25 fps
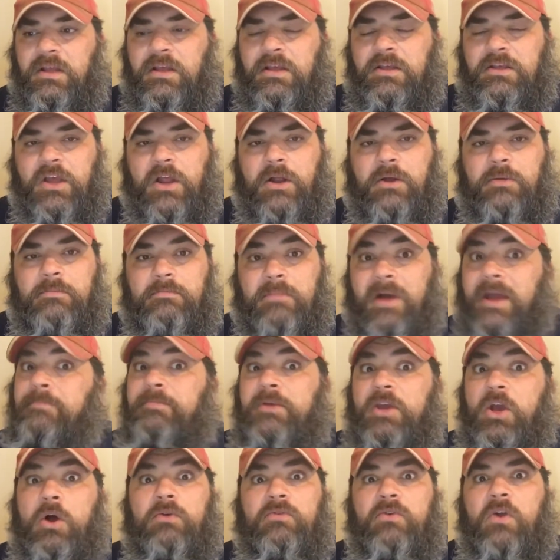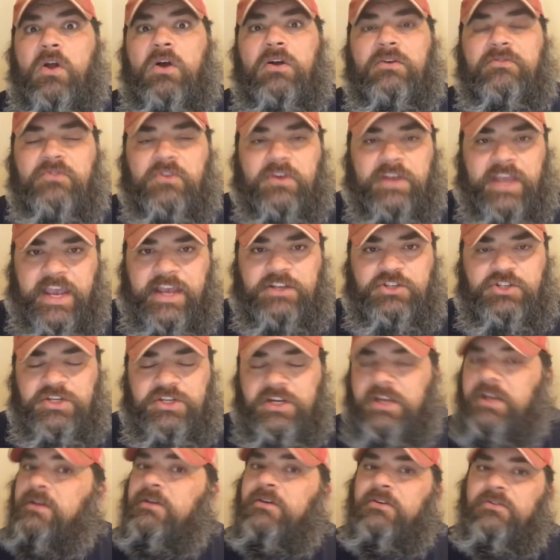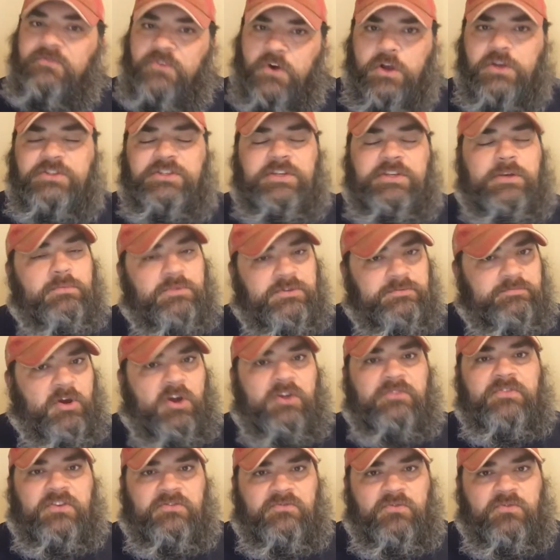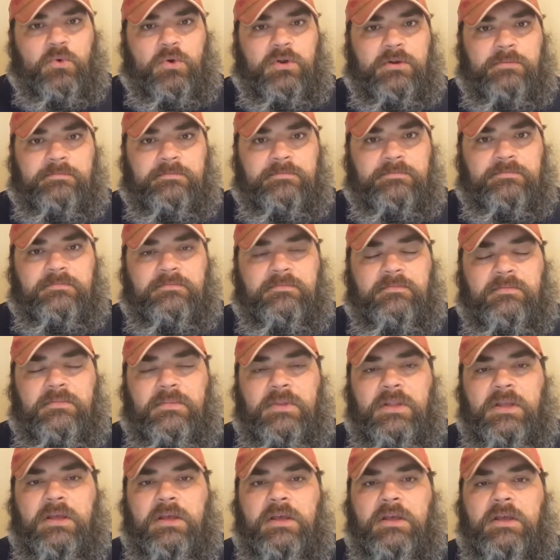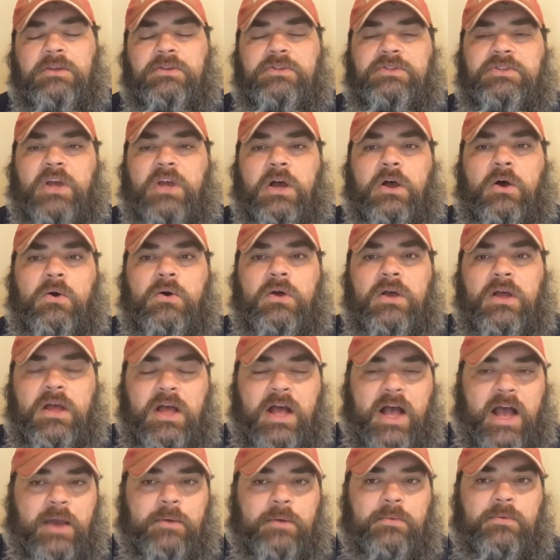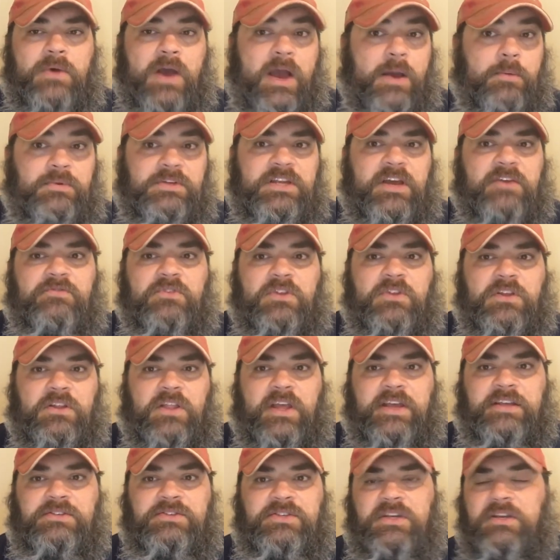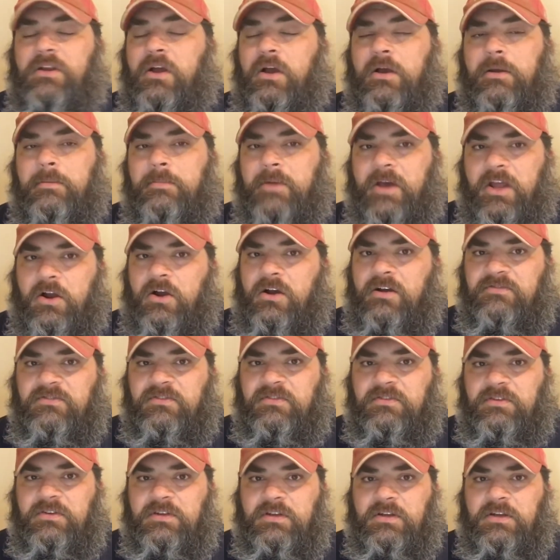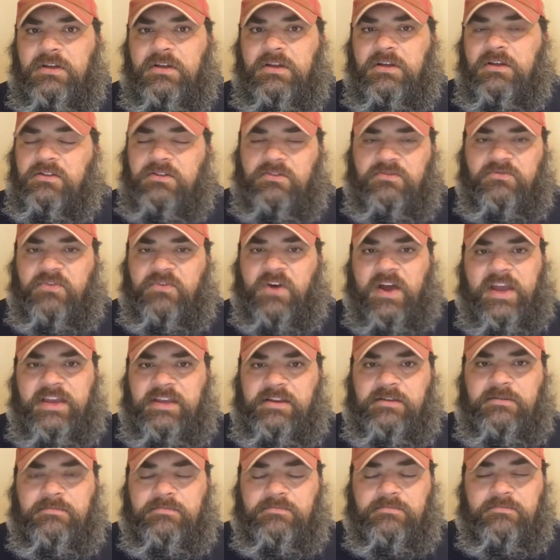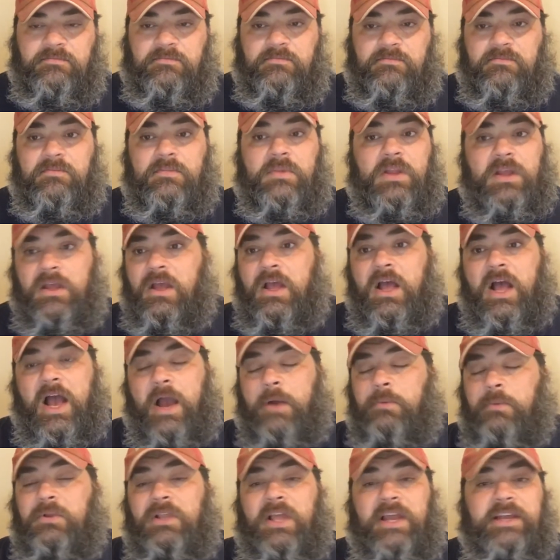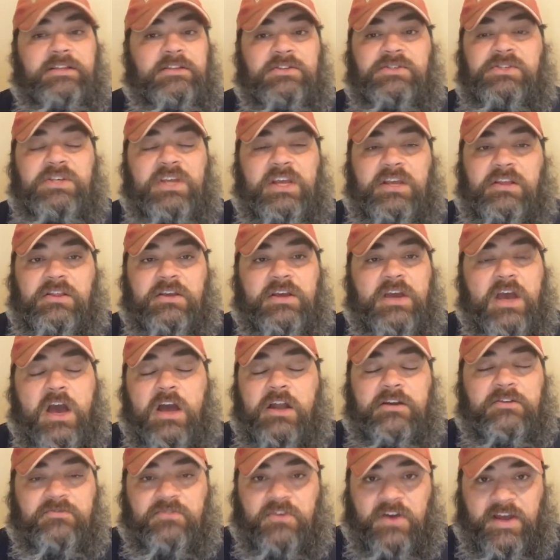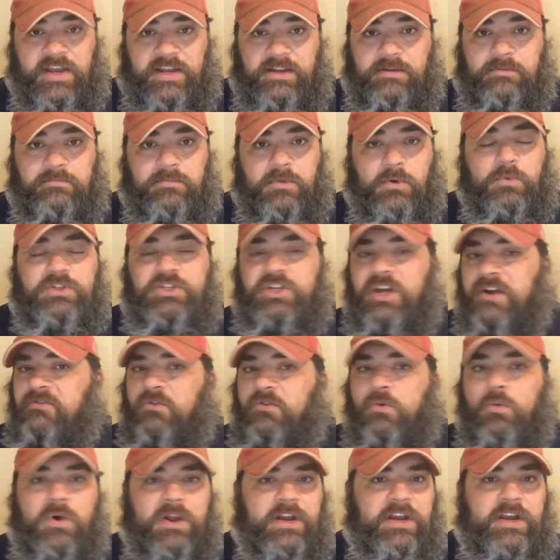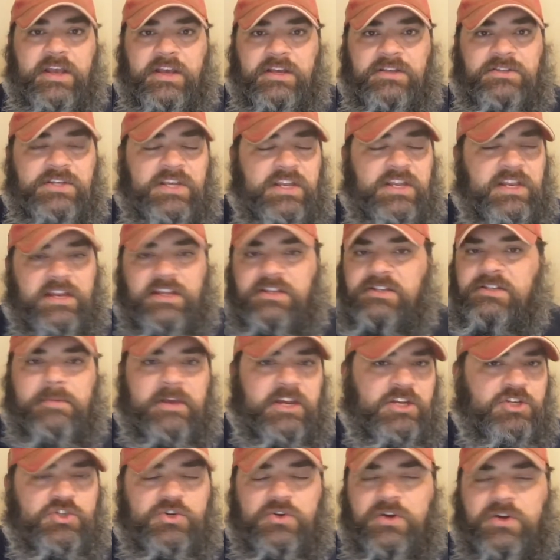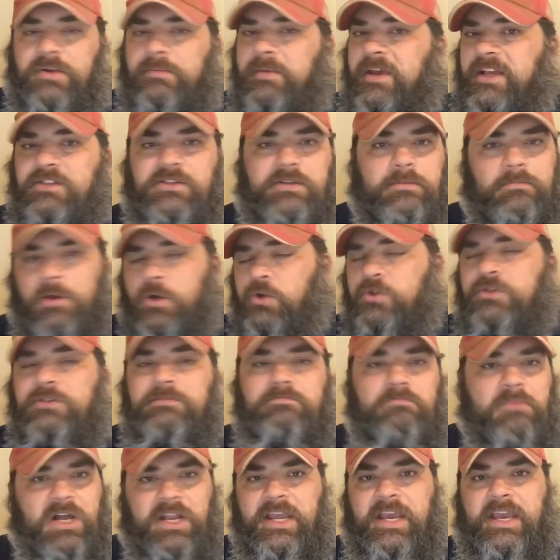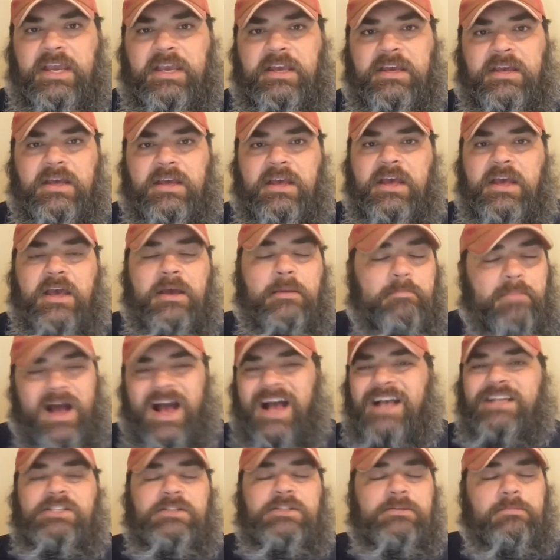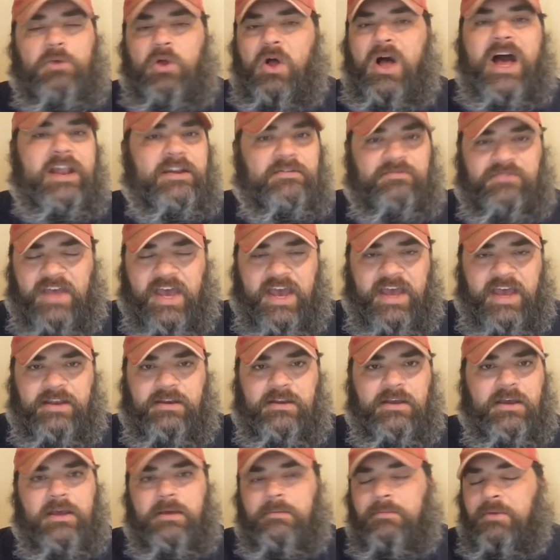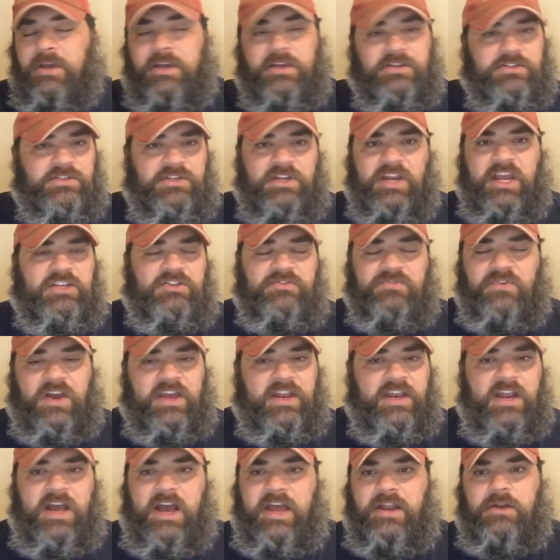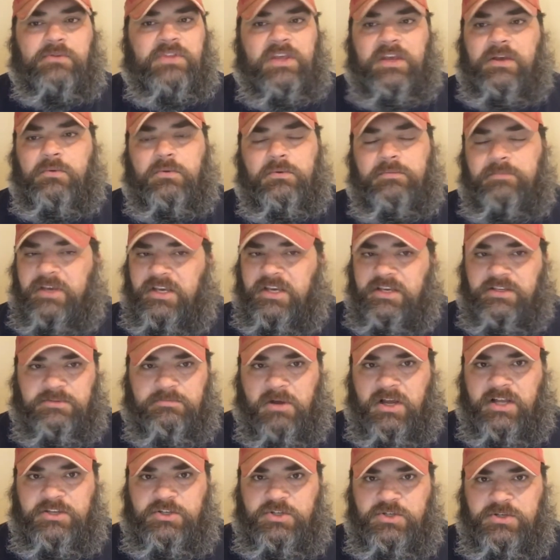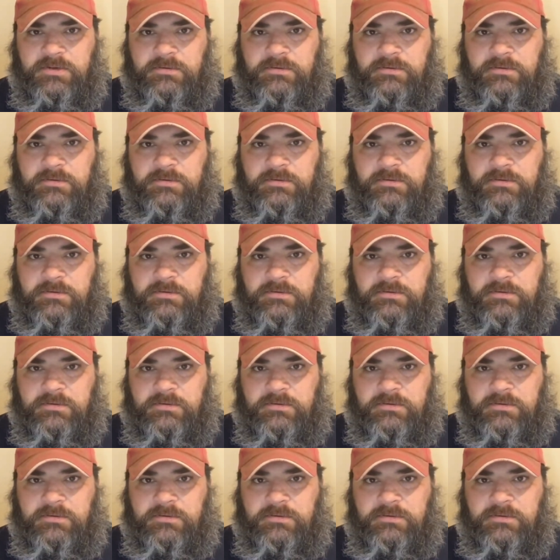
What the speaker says: you know, might be all wrong for Gaethje. Ferguson was perfect for him. So I would definitely like to see Nurmagomedov fight. I would like to see the Conor fight. But whichever one it is, he needs to make sure he makes the most money possible out of that, because the next fight I don't think will be as much.